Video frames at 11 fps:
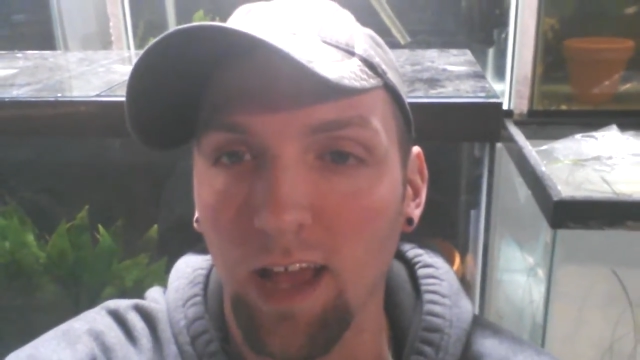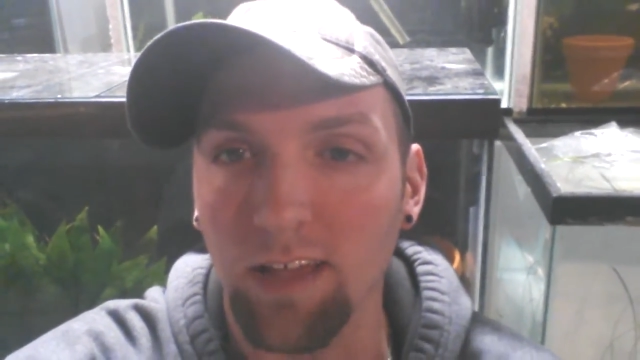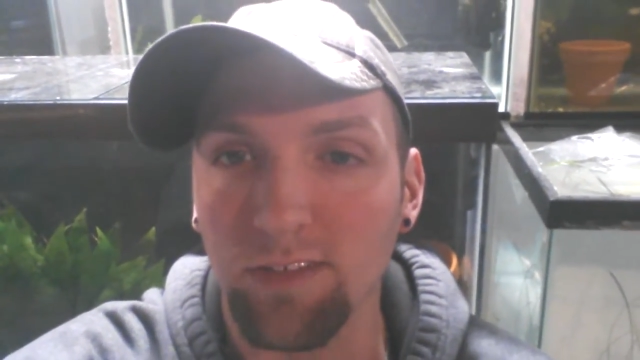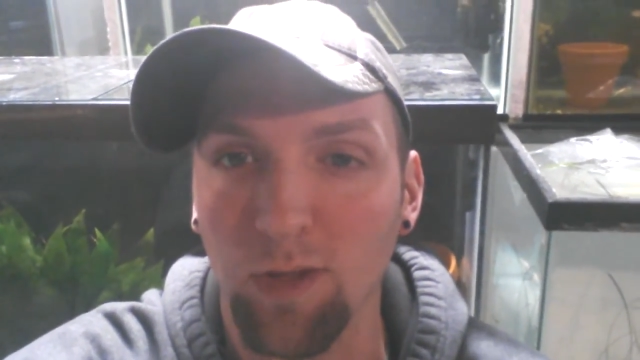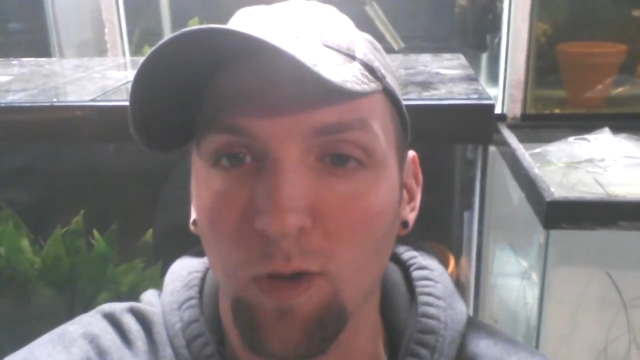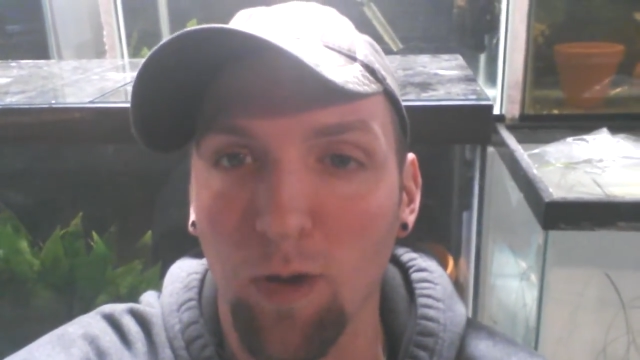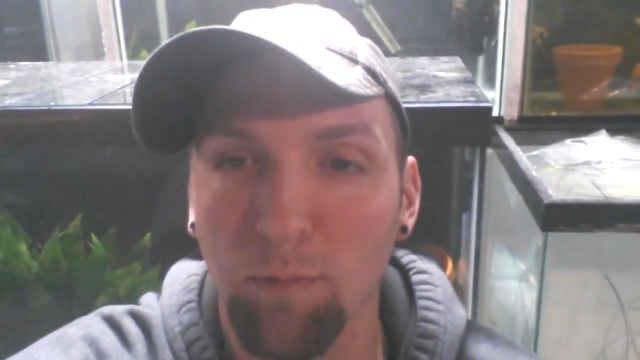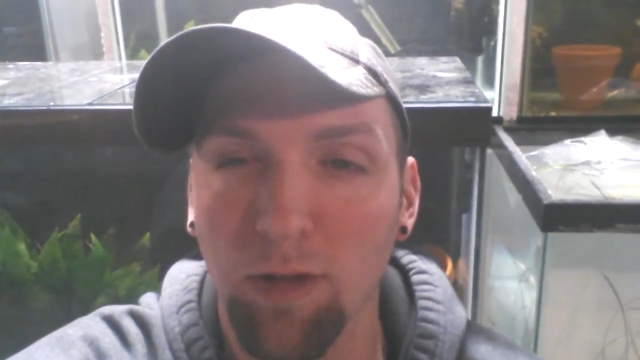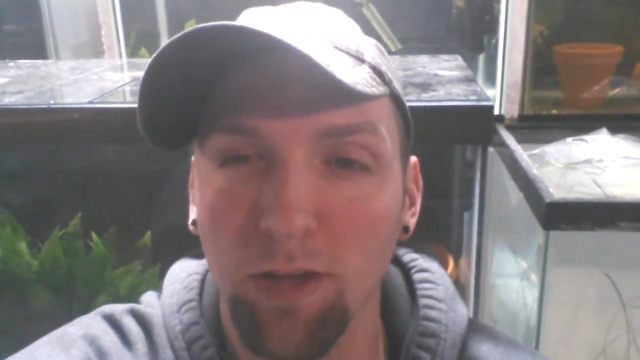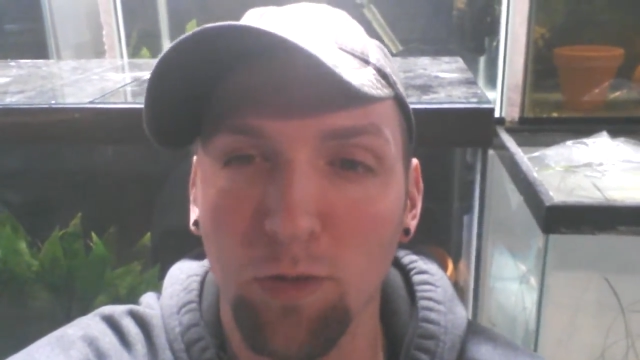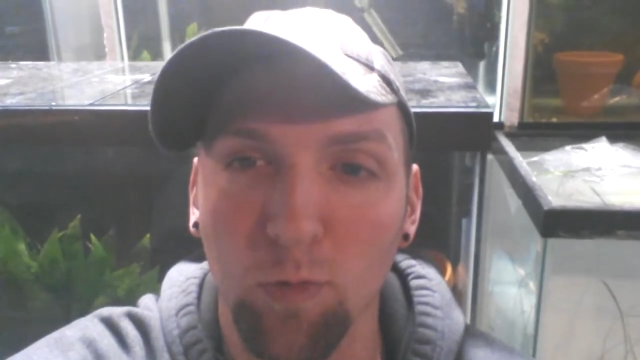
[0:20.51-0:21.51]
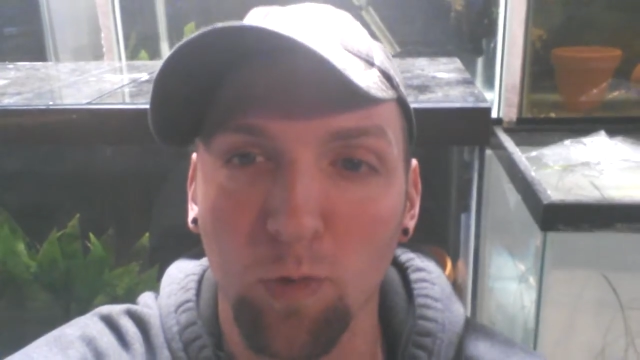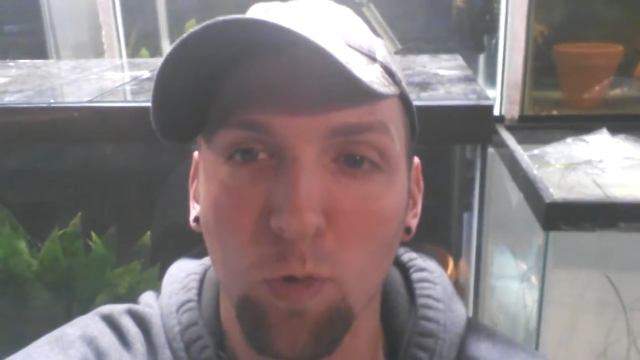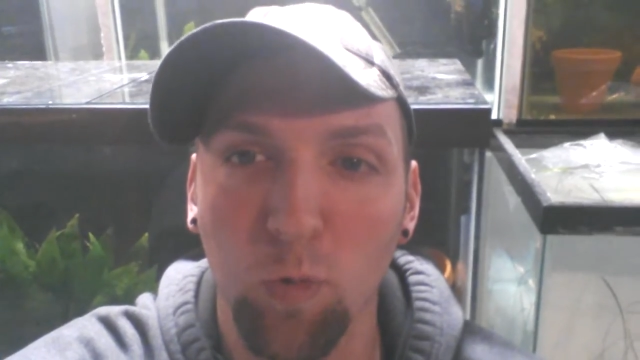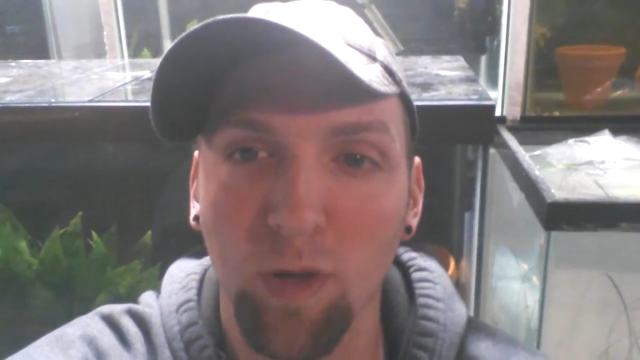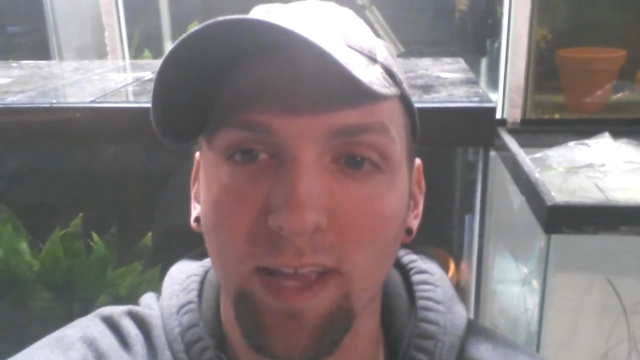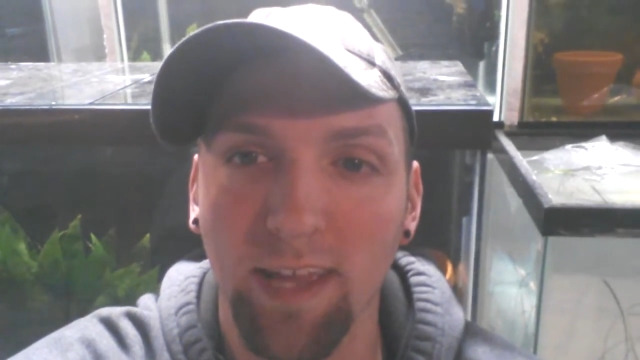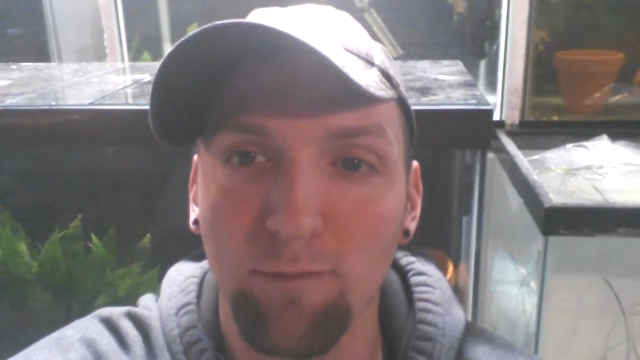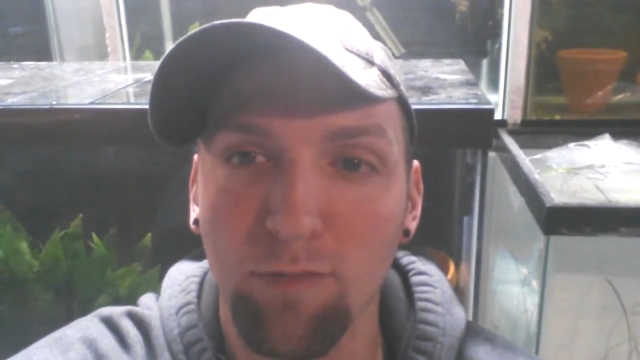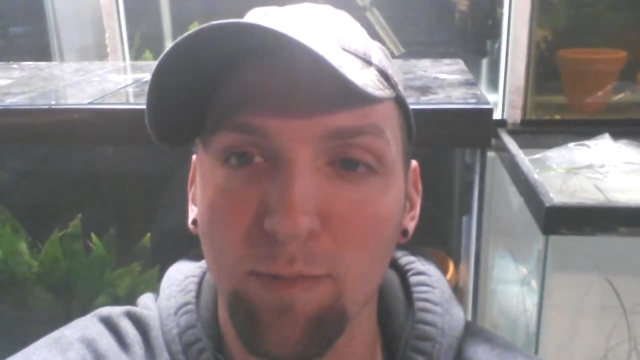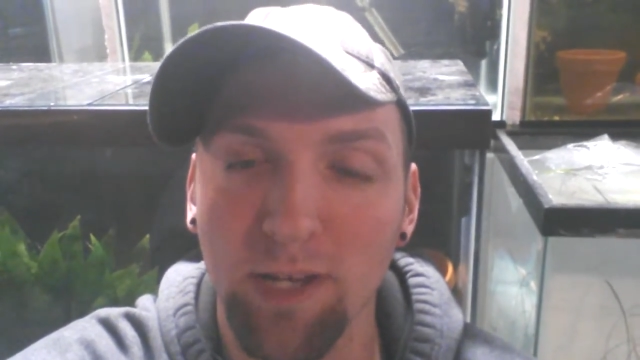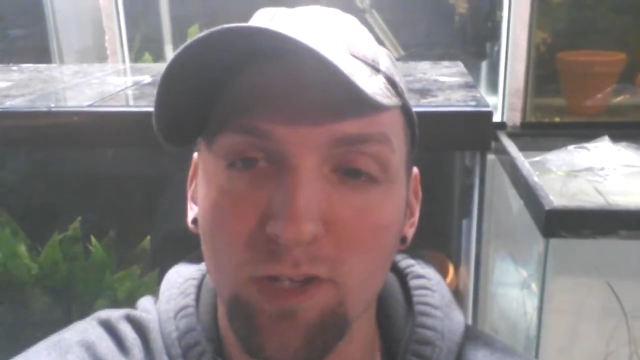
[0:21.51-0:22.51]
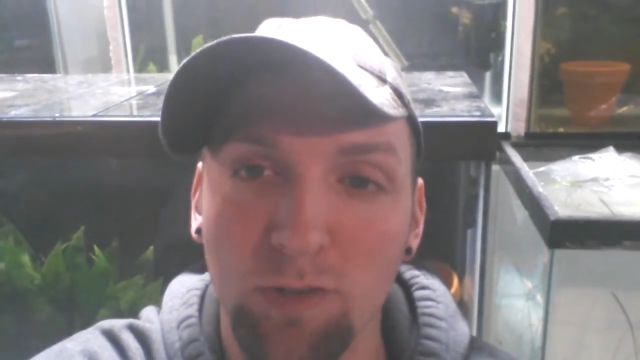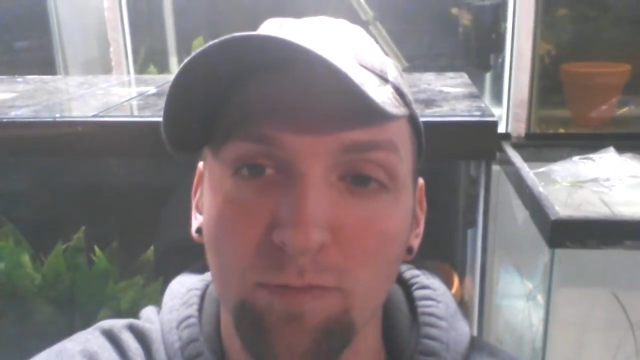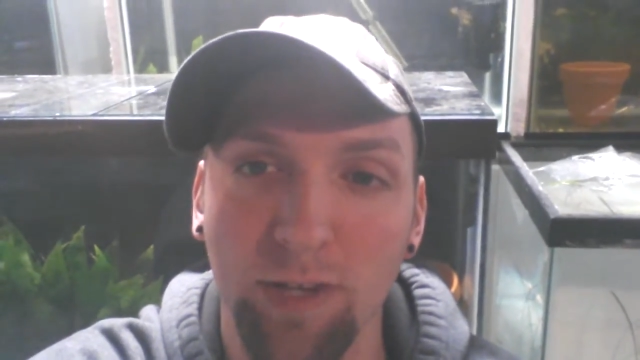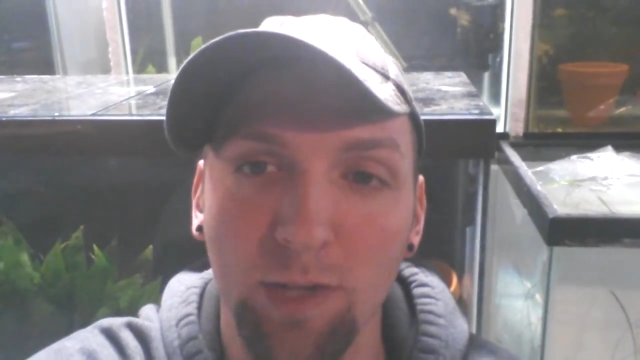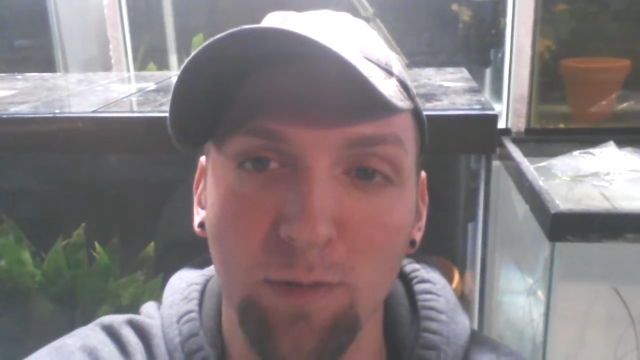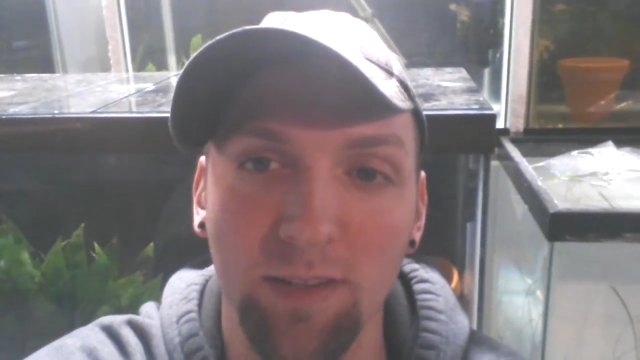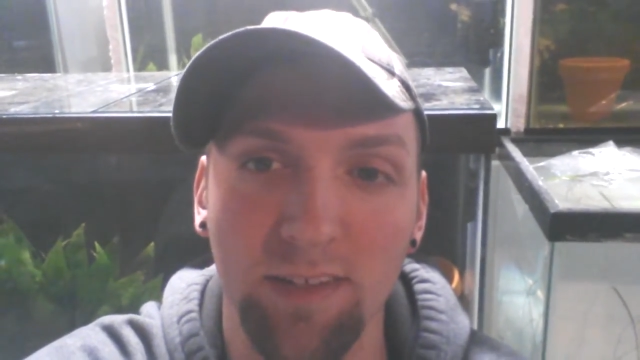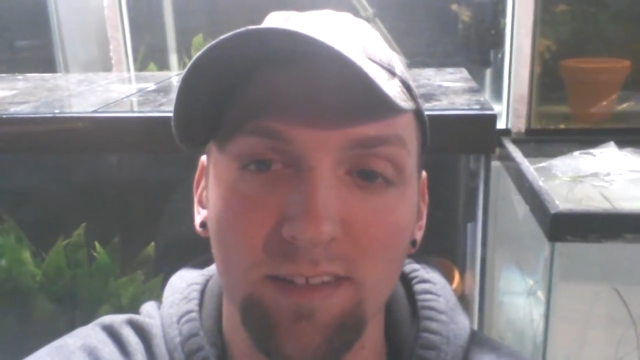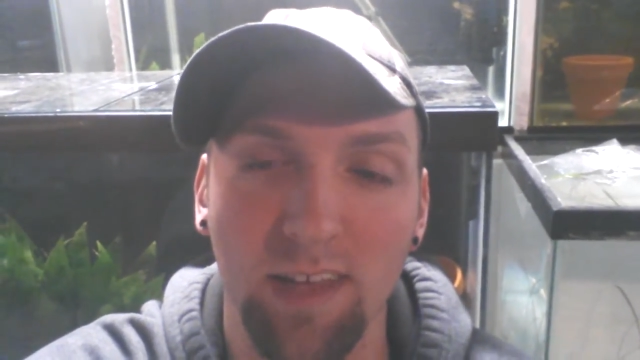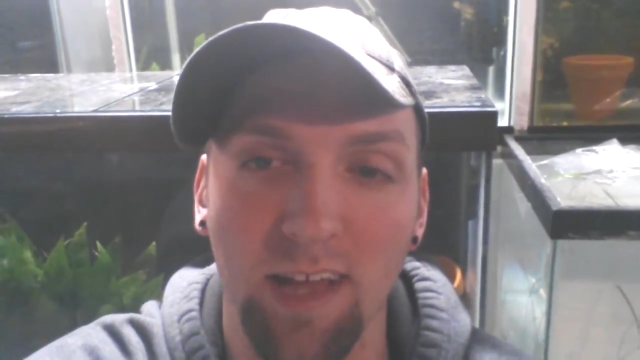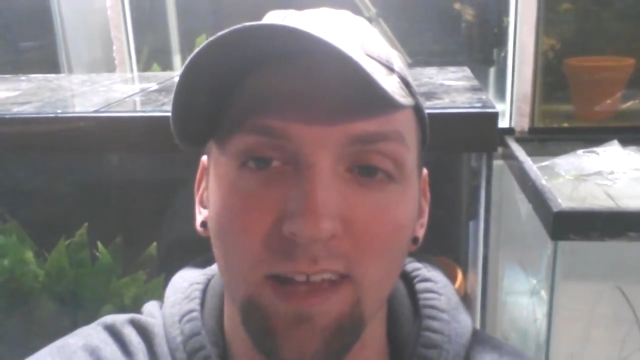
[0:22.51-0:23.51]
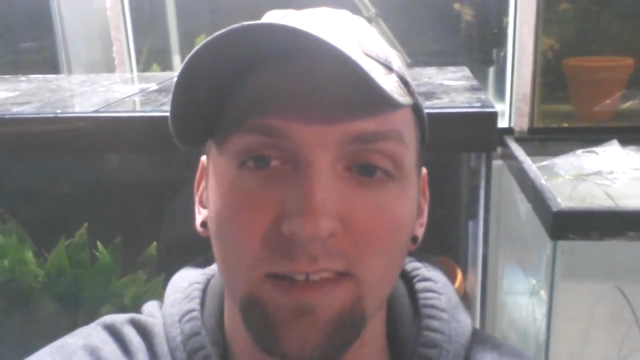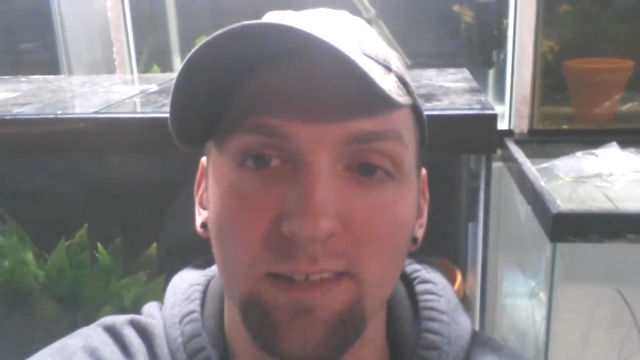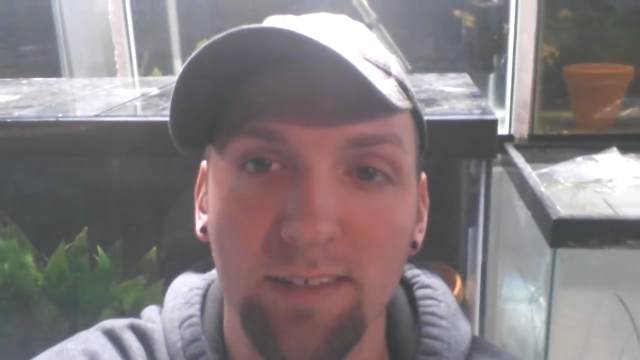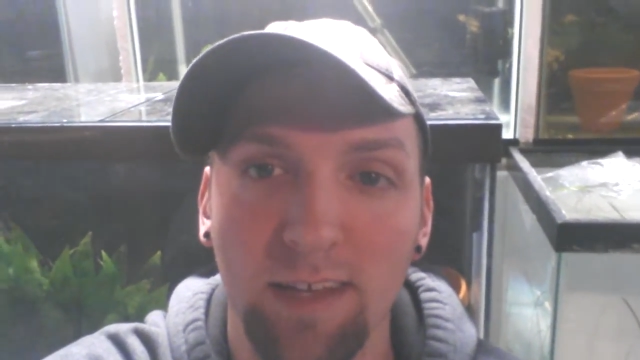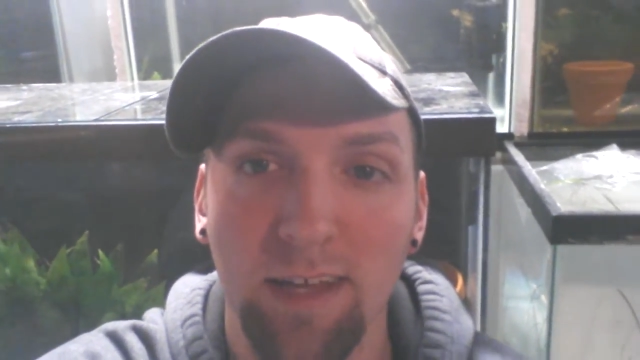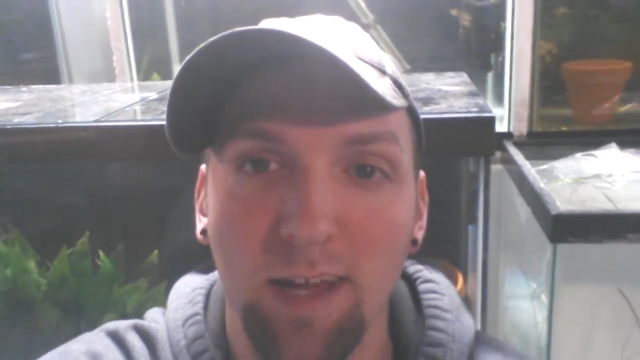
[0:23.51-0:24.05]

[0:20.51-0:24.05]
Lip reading: So I'm going to do a quick informational video on these guys.